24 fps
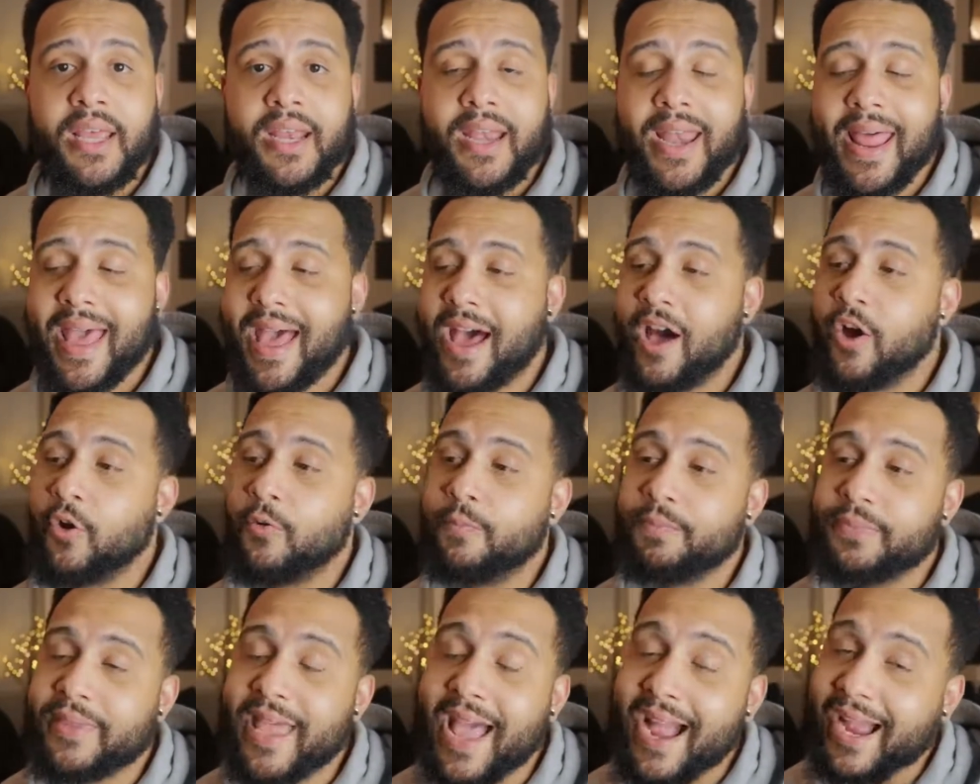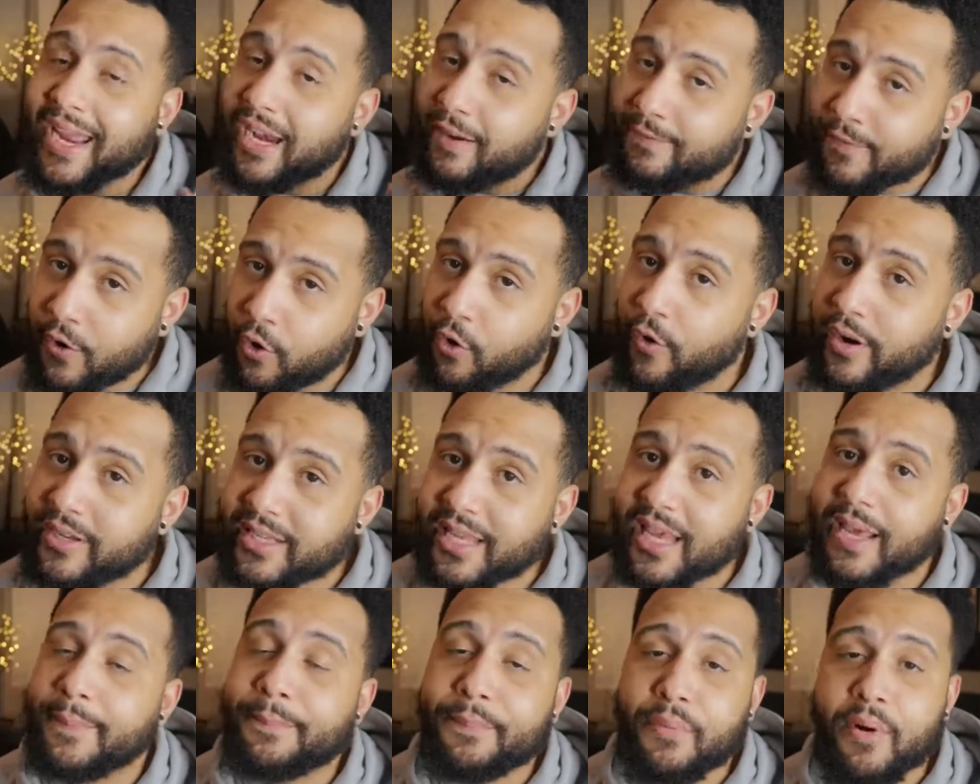Now, that can of course
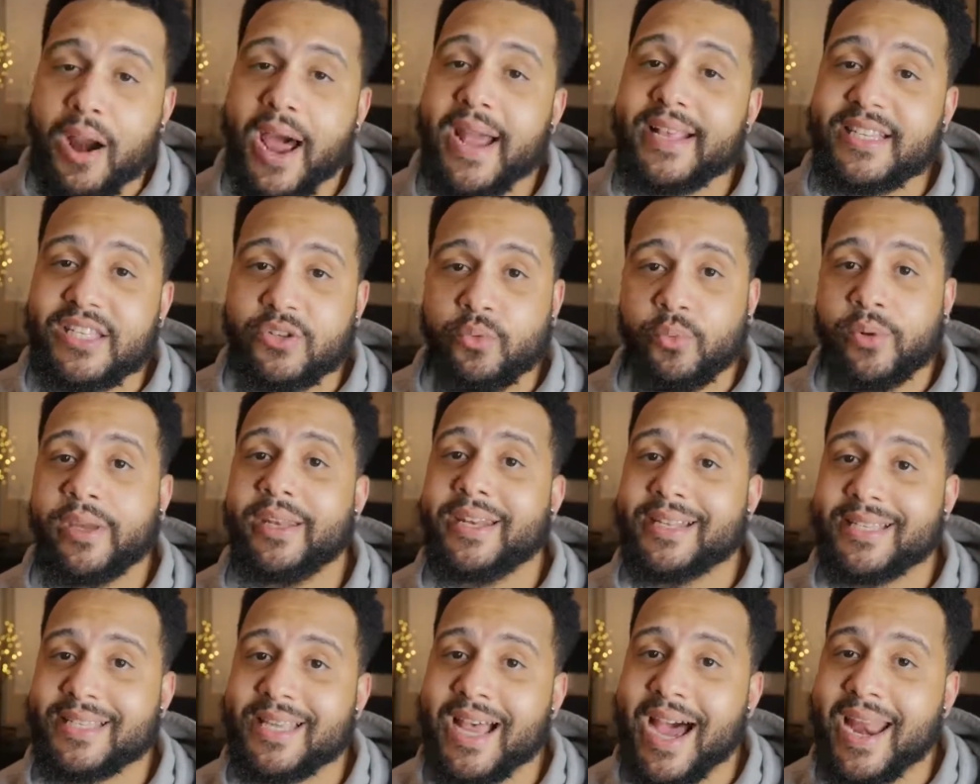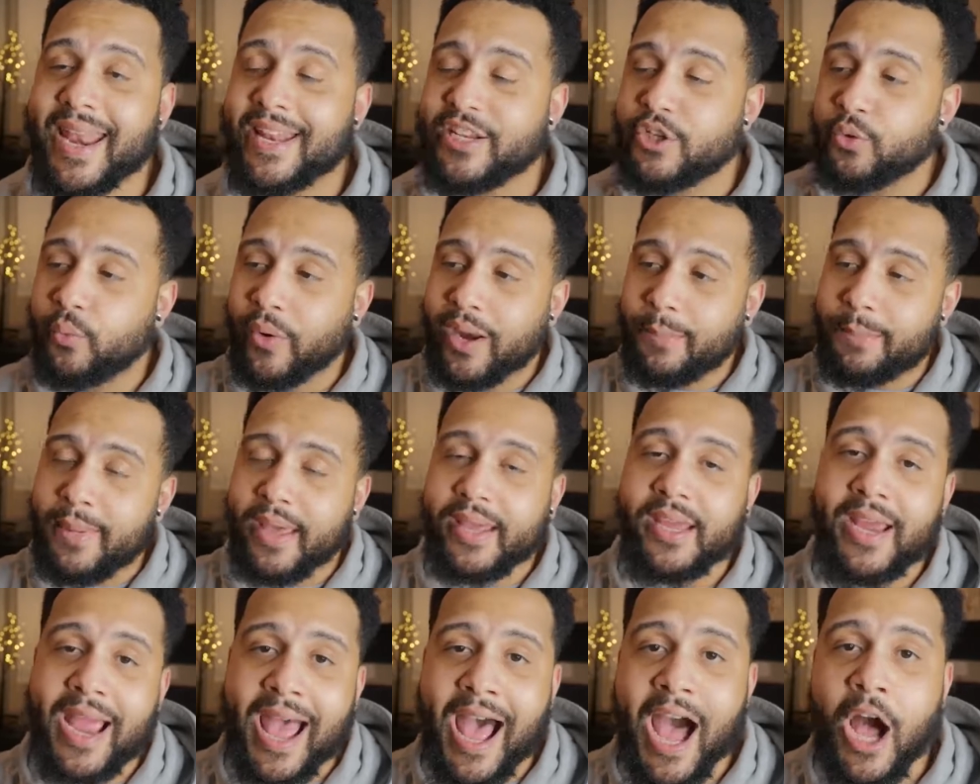get pricey when you decide that you want to
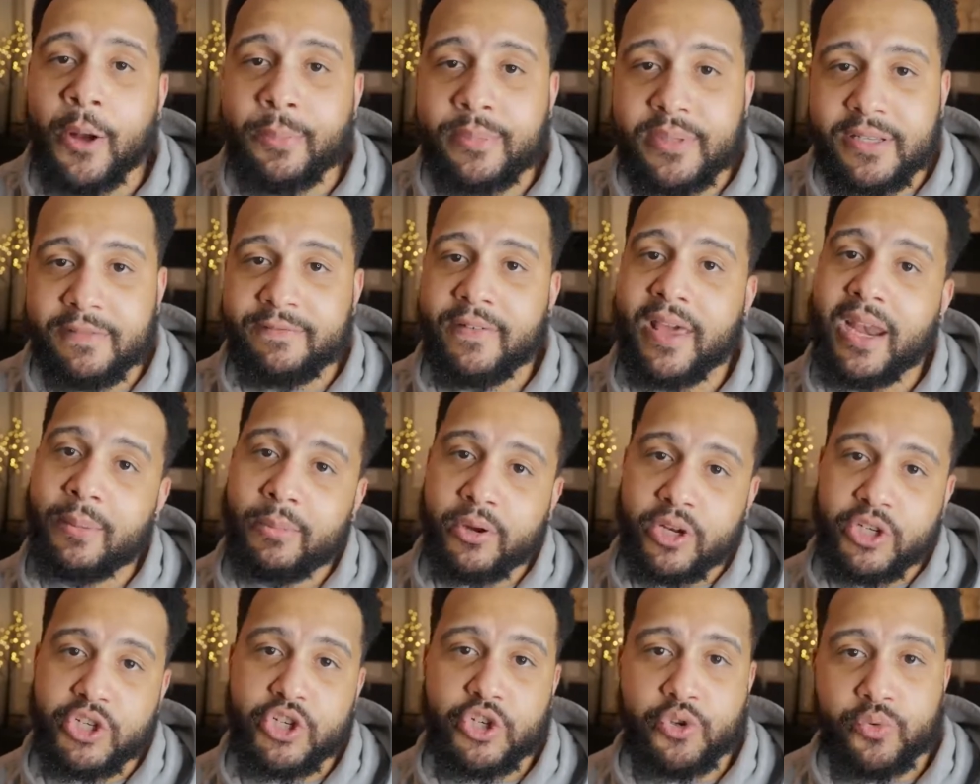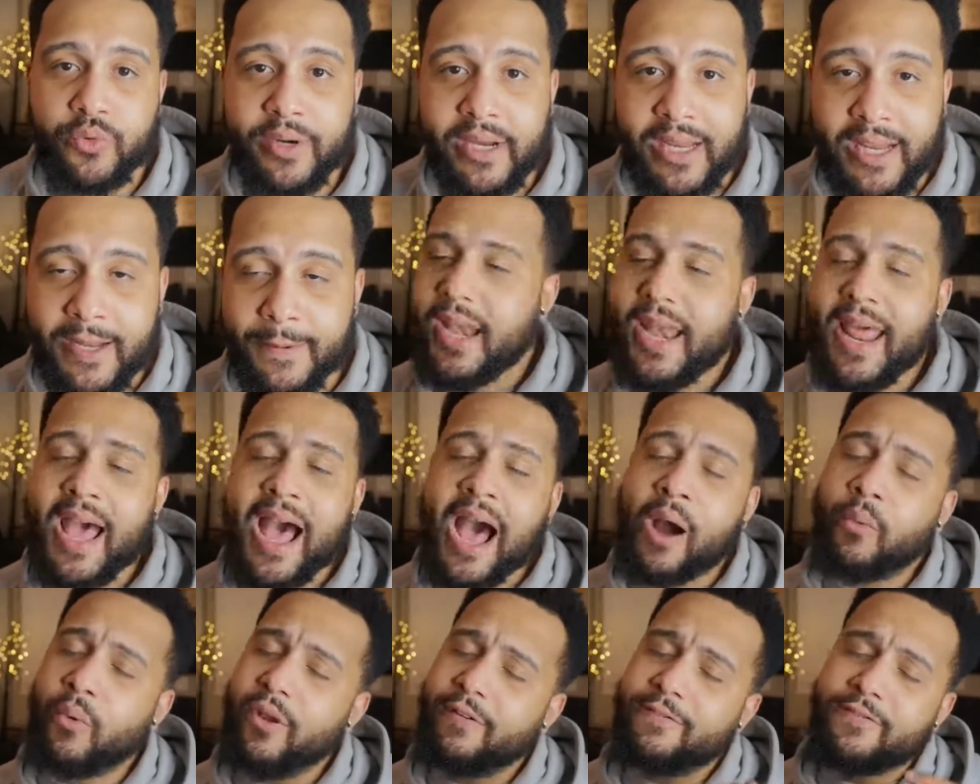make your albums available to stream. Now,
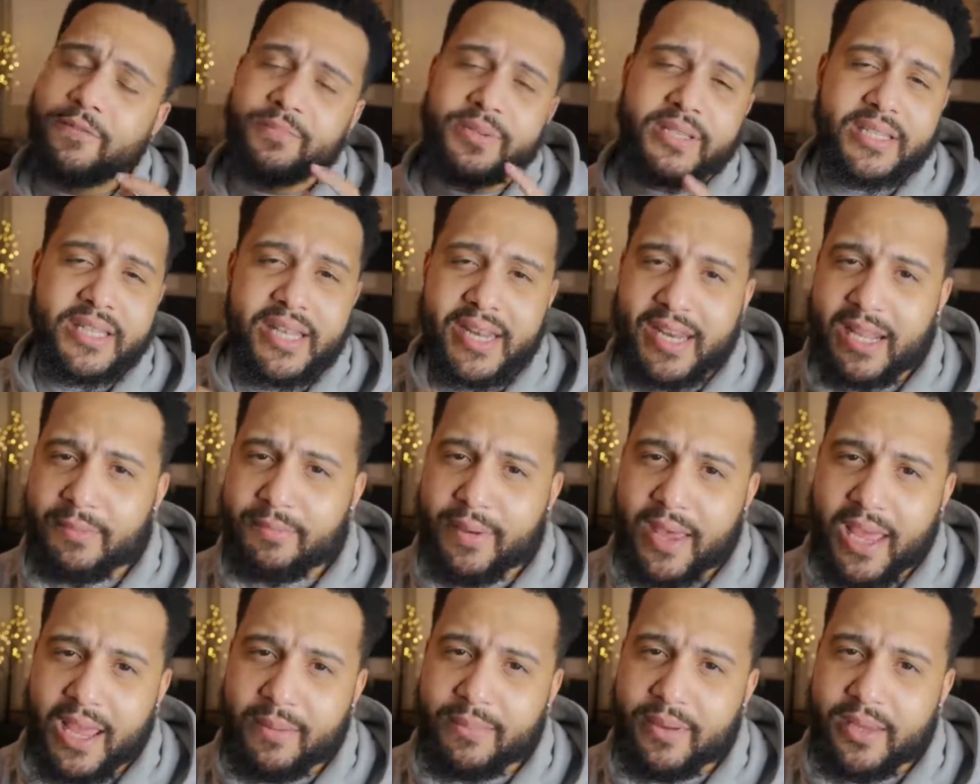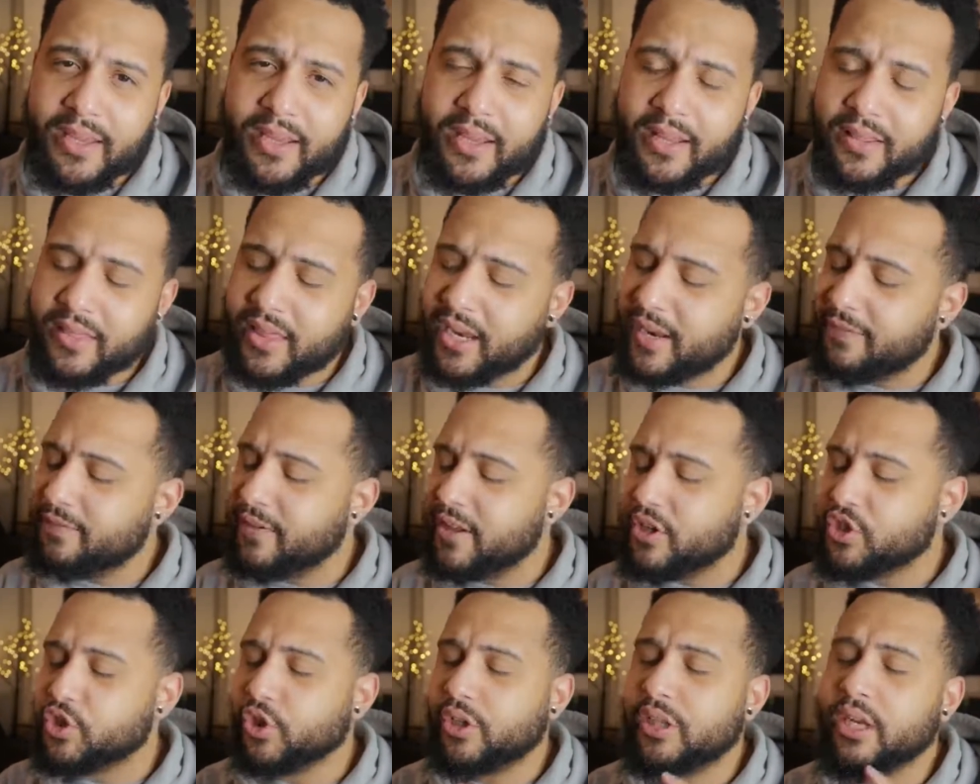I went from CD Baby, then
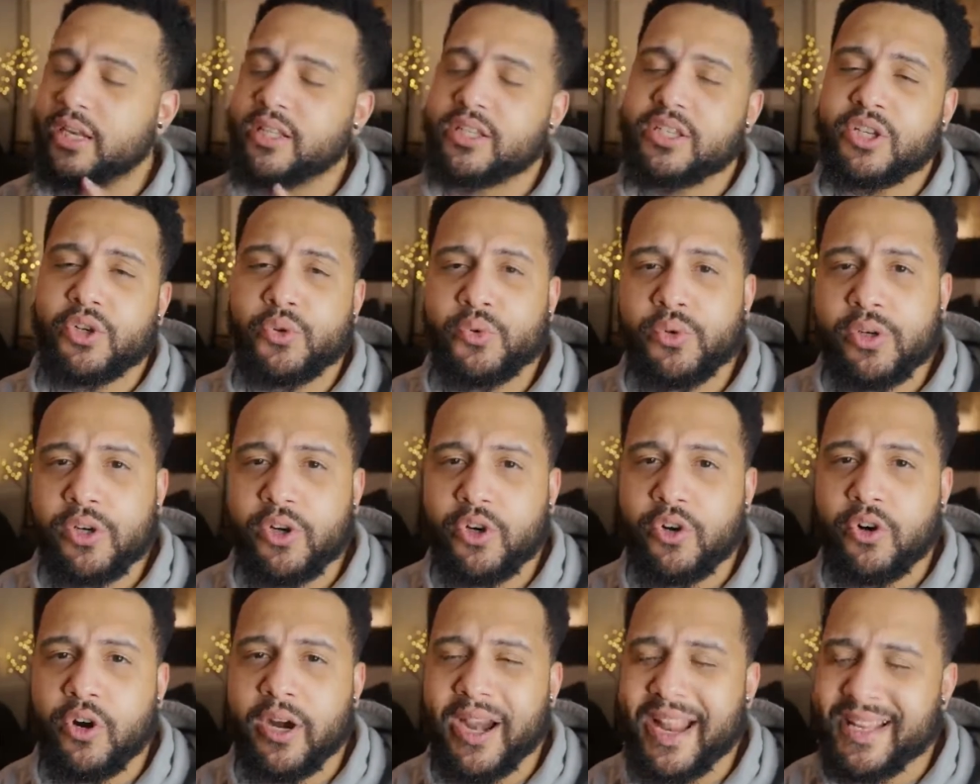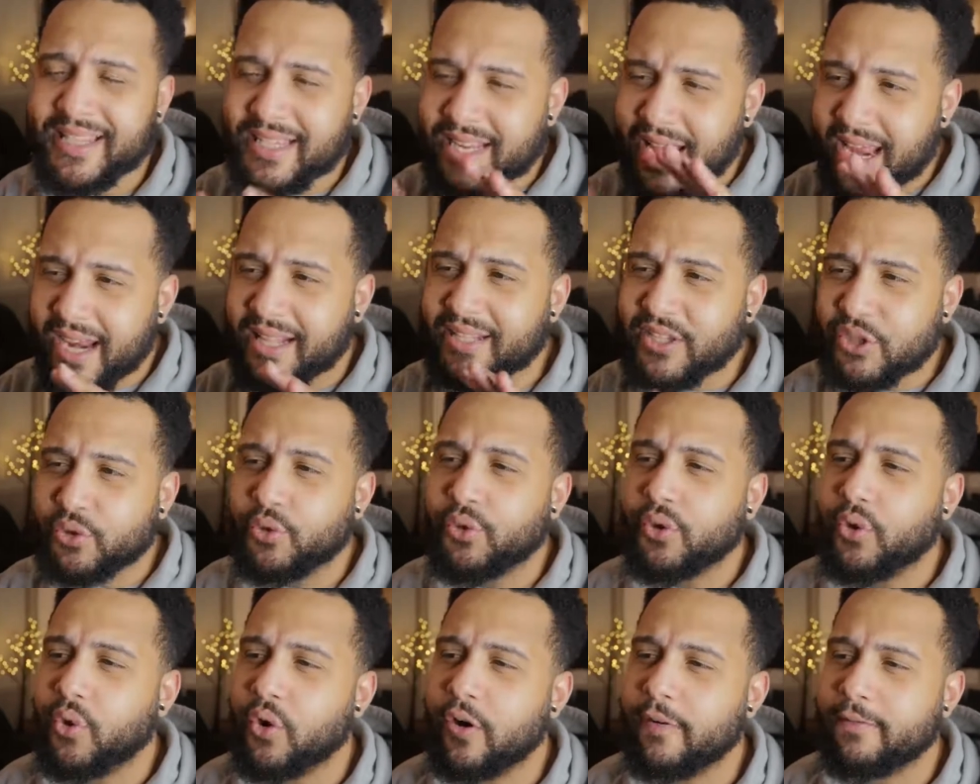eventually to TuneCore, and I stayed at
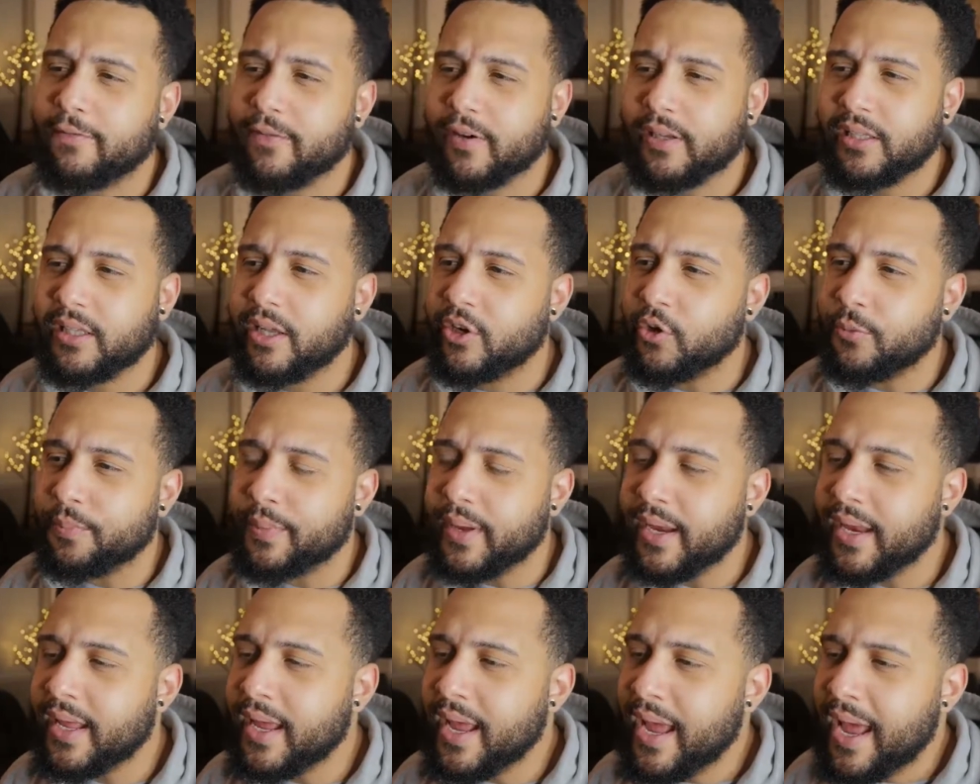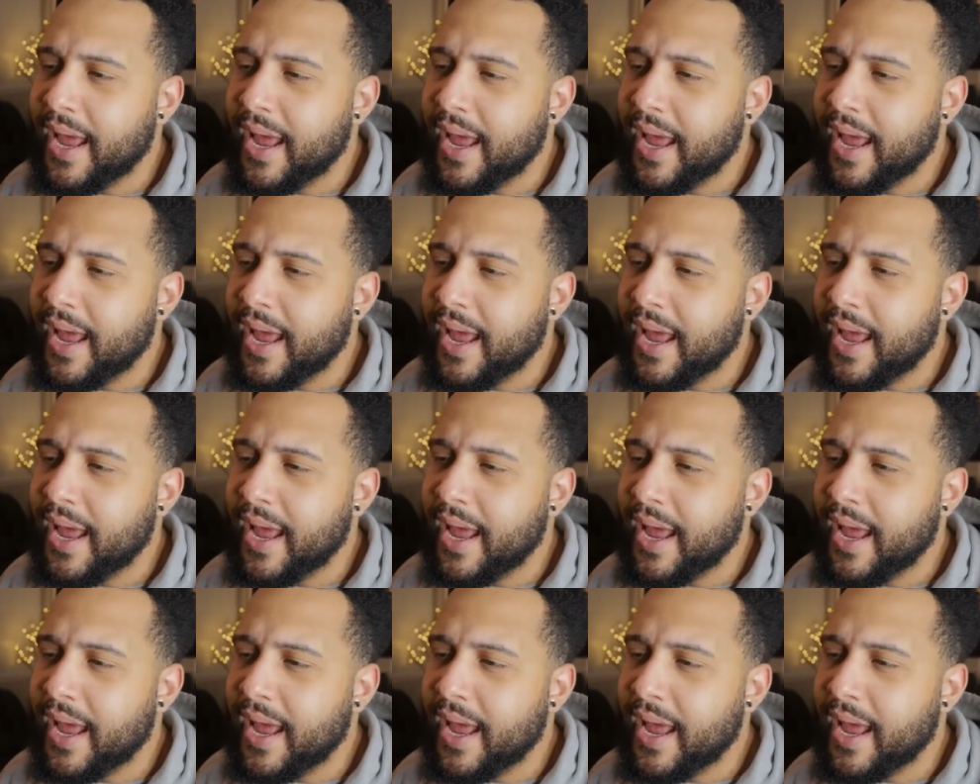TuneCore for a little bit,